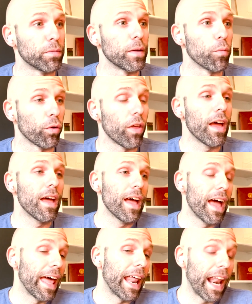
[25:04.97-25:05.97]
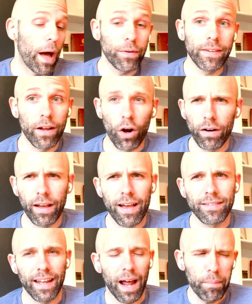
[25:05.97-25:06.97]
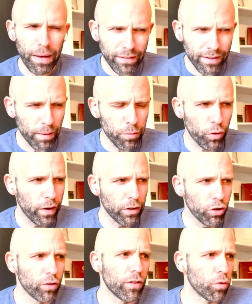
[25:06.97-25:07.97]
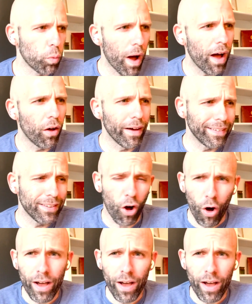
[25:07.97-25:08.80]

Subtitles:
team worth. And I would say in our case, and I bet to some degree in yours as well, it